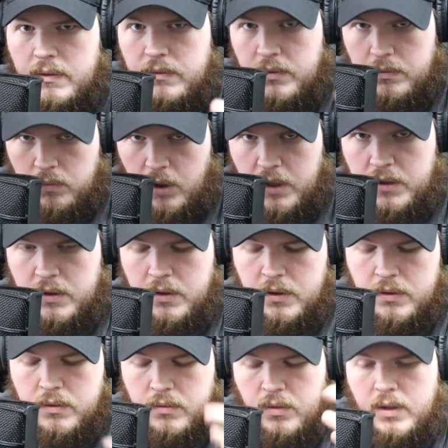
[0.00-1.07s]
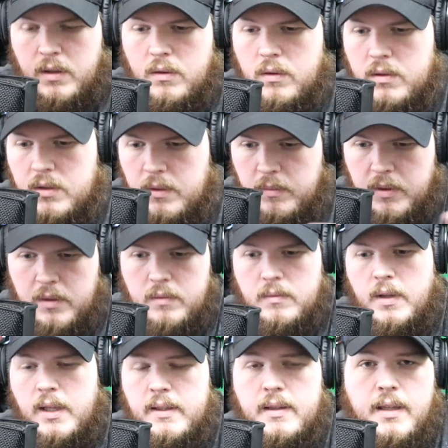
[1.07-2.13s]
If you're watching this, trying to learn something,
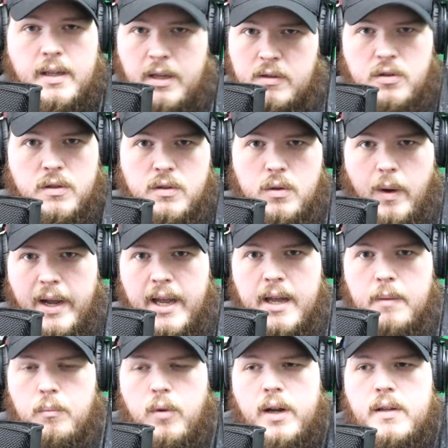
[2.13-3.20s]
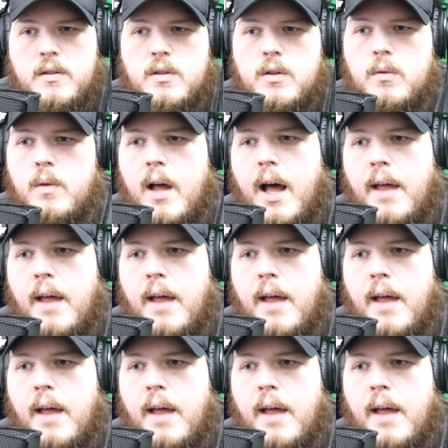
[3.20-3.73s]
like that's just who I am. Right. So